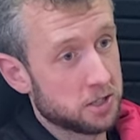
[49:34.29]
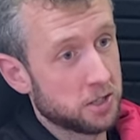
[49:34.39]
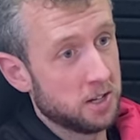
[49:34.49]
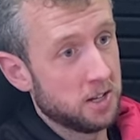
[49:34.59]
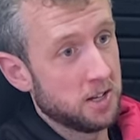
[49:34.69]
Yeah,
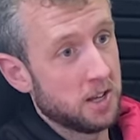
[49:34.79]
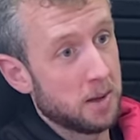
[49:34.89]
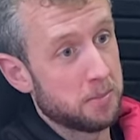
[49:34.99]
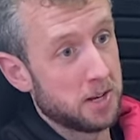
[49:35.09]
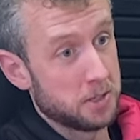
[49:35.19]
square
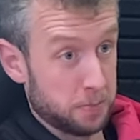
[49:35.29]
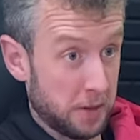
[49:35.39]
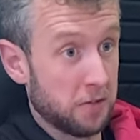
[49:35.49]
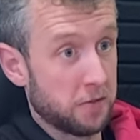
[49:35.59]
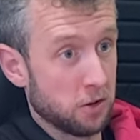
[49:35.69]
sausage. But it's
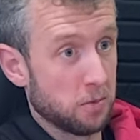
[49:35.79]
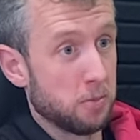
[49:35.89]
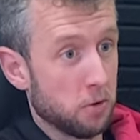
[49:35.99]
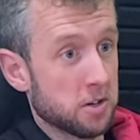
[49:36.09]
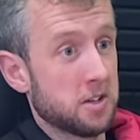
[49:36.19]
beef, not
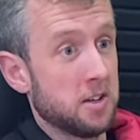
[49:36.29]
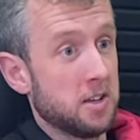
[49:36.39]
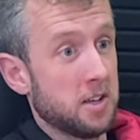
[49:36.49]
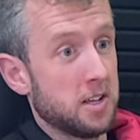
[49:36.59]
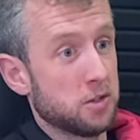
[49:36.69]
pork.
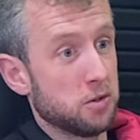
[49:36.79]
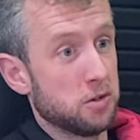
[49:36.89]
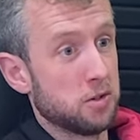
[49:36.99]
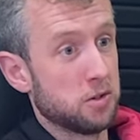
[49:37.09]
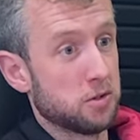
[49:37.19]

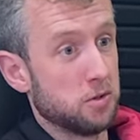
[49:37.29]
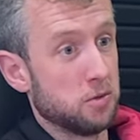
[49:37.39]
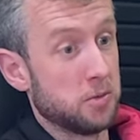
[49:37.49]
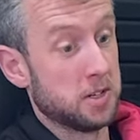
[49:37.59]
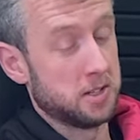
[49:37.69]
Oh. So, so
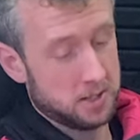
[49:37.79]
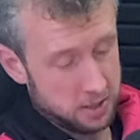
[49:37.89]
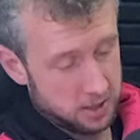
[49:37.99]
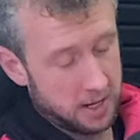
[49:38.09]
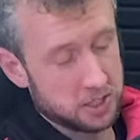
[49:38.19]
with
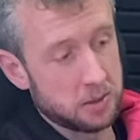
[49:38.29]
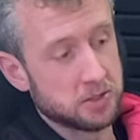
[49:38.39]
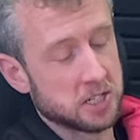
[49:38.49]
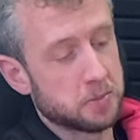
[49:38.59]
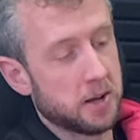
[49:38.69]
uh,
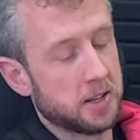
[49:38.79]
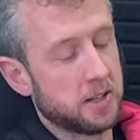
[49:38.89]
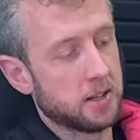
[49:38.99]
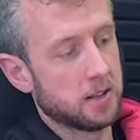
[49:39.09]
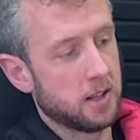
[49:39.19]
James Nisbet
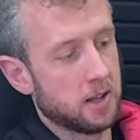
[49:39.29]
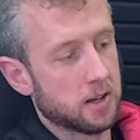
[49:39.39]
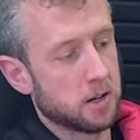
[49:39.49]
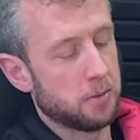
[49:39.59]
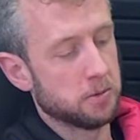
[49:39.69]
in a
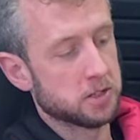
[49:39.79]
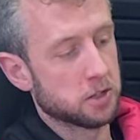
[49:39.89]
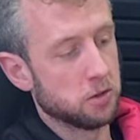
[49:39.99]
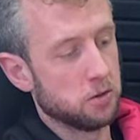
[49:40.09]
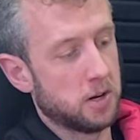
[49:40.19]
couple of weeks
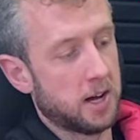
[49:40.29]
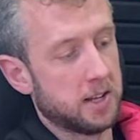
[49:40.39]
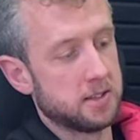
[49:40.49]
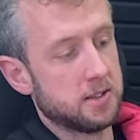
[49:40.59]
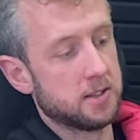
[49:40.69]
ago,
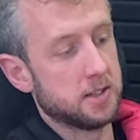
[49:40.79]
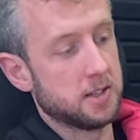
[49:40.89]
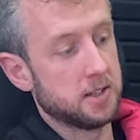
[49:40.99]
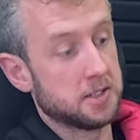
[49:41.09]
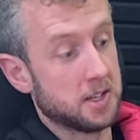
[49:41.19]
and
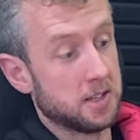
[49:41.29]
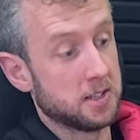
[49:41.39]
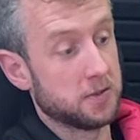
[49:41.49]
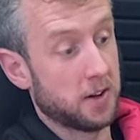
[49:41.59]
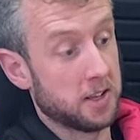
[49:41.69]
he said that
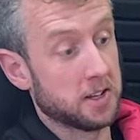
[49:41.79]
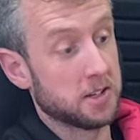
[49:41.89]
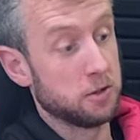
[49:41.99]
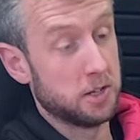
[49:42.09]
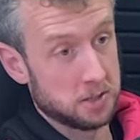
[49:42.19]
his father,
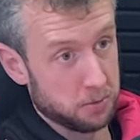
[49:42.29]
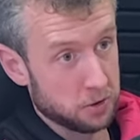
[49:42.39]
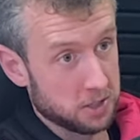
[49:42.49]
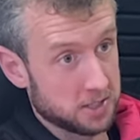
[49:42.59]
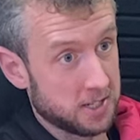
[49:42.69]
who is a
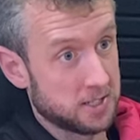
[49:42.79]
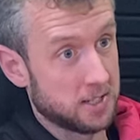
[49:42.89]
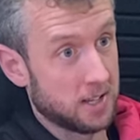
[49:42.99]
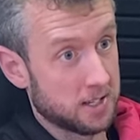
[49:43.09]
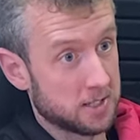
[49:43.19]
butcher, says
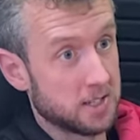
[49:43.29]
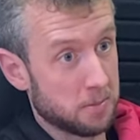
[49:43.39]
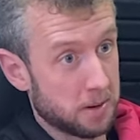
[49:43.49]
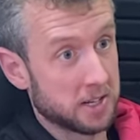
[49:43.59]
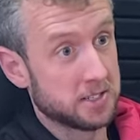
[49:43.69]
that that's their
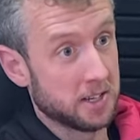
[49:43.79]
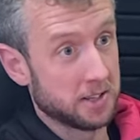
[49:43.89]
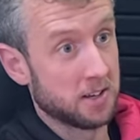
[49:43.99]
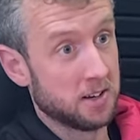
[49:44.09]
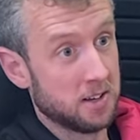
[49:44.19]
biggest
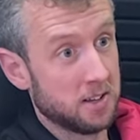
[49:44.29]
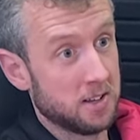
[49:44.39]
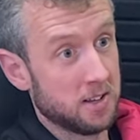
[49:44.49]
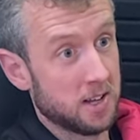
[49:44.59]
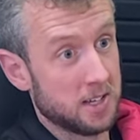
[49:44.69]
earner
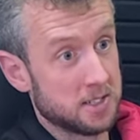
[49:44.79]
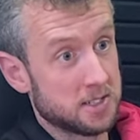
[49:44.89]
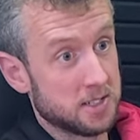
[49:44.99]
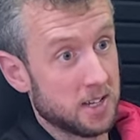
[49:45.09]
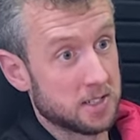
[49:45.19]

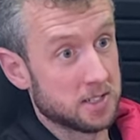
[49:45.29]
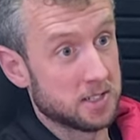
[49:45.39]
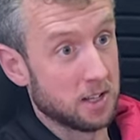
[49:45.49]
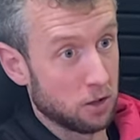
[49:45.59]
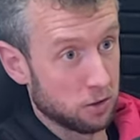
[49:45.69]
is yeah. is the
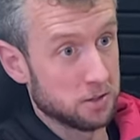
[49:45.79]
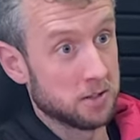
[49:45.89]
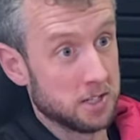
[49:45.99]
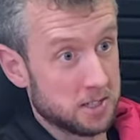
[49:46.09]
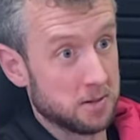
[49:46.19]
mm -hmm. Lorne
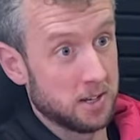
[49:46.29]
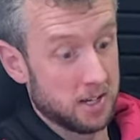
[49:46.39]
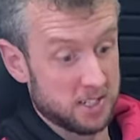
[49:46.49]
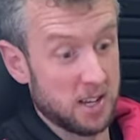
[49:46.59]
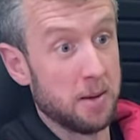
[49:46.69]
is
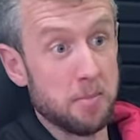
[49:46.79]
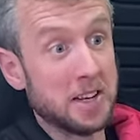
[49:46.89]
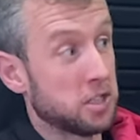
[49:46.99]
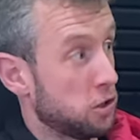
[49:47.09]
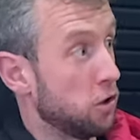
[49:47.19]
is in
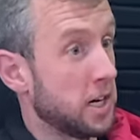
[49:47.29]
mince too.